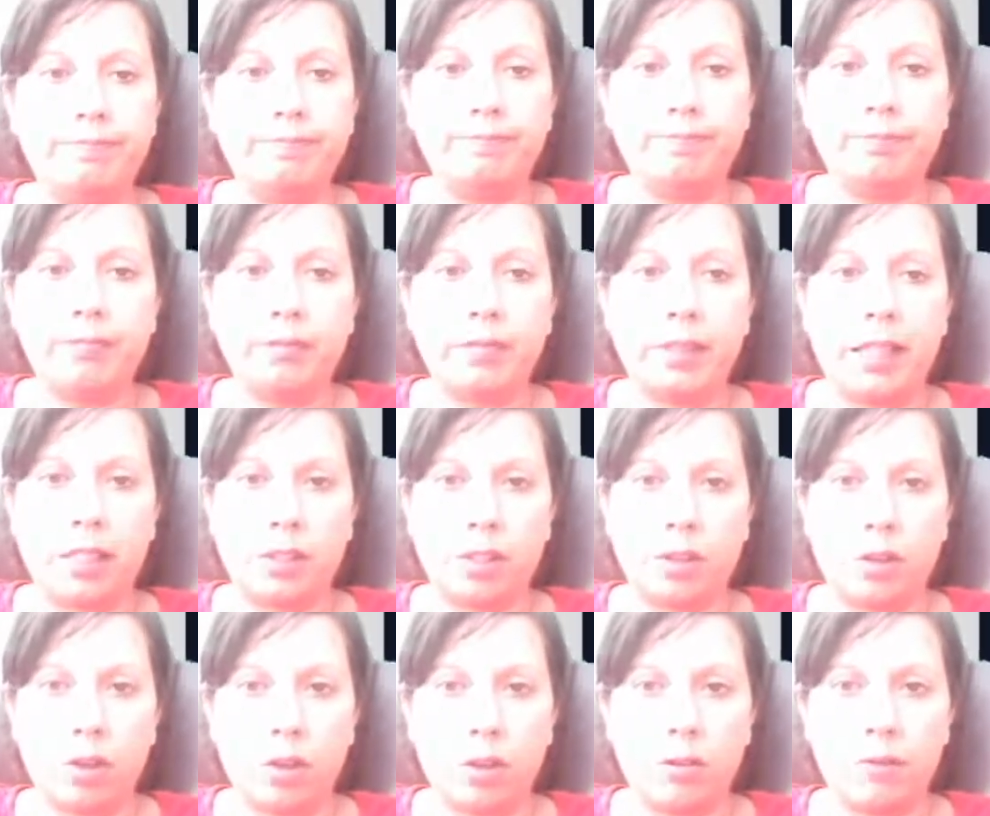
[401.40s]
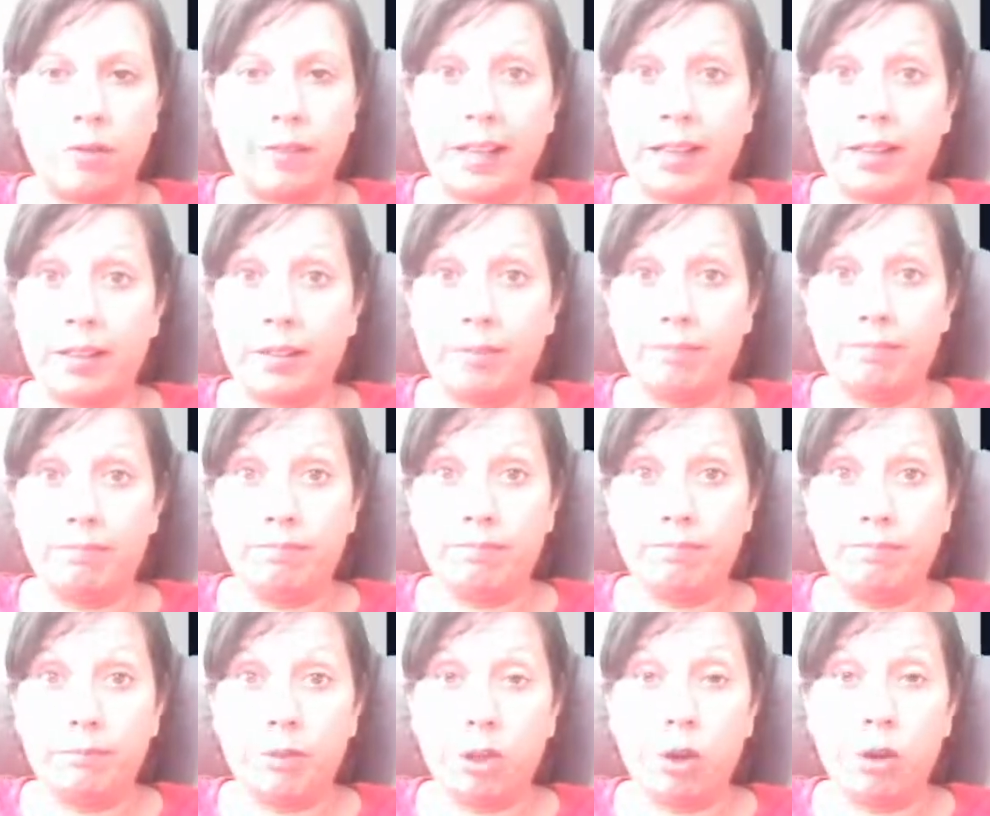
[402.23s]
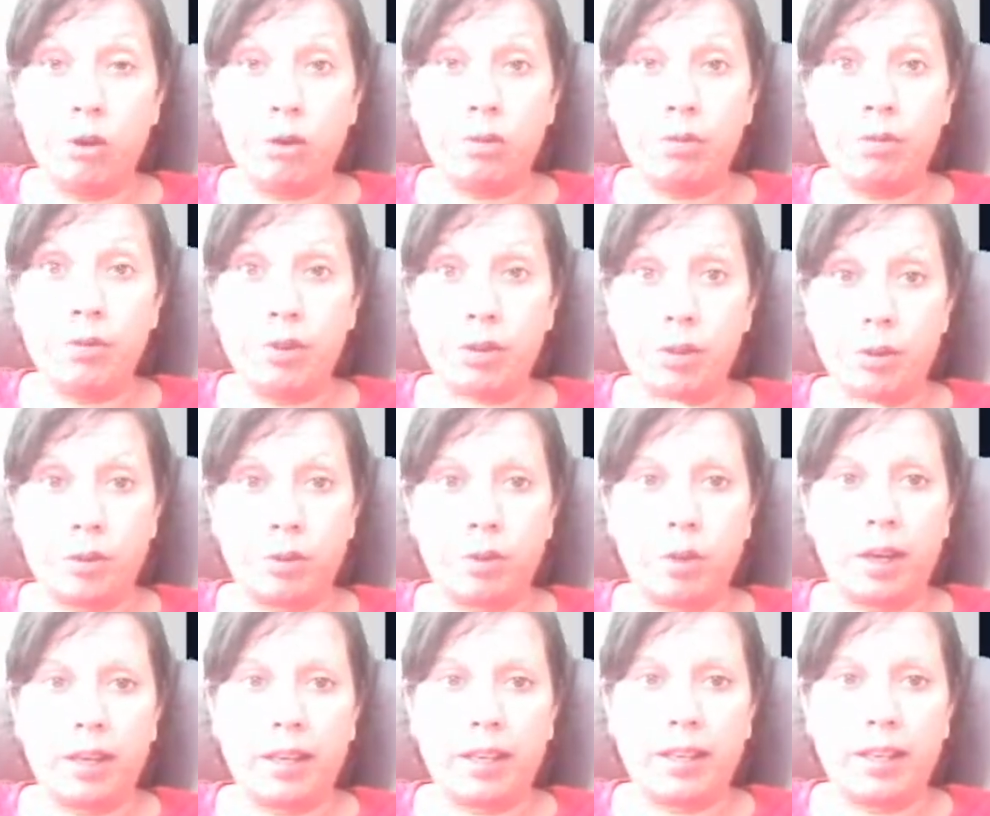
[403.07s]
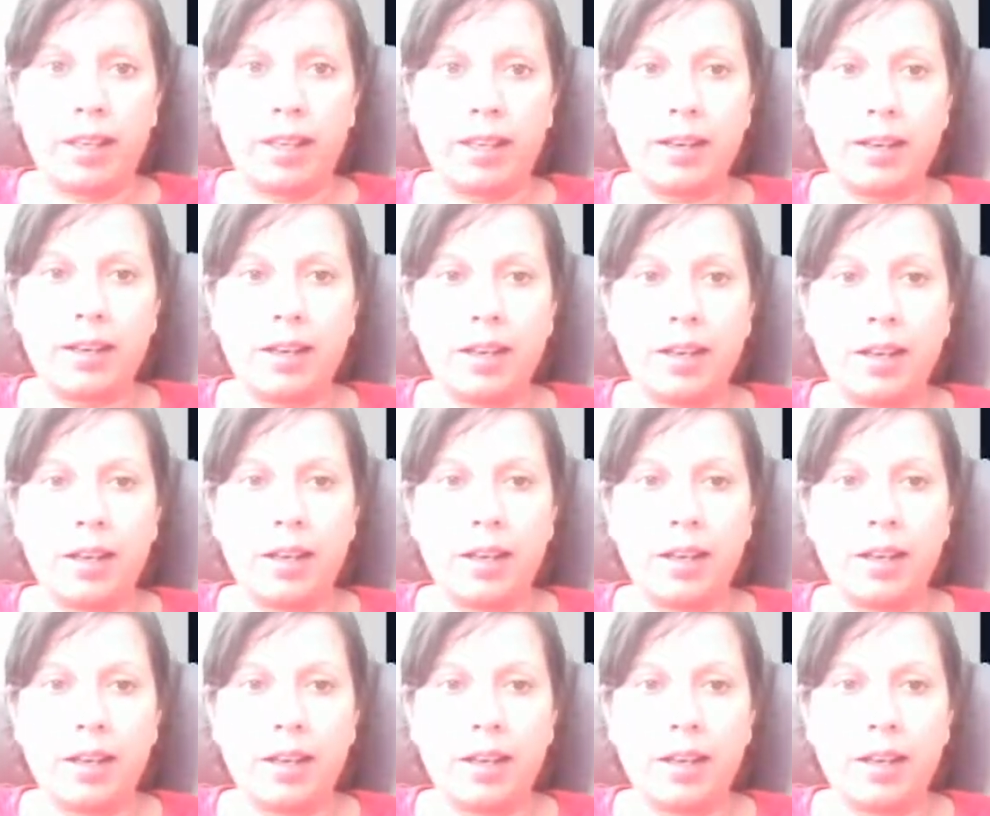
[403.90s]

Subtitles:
that's not a valid code, so try again.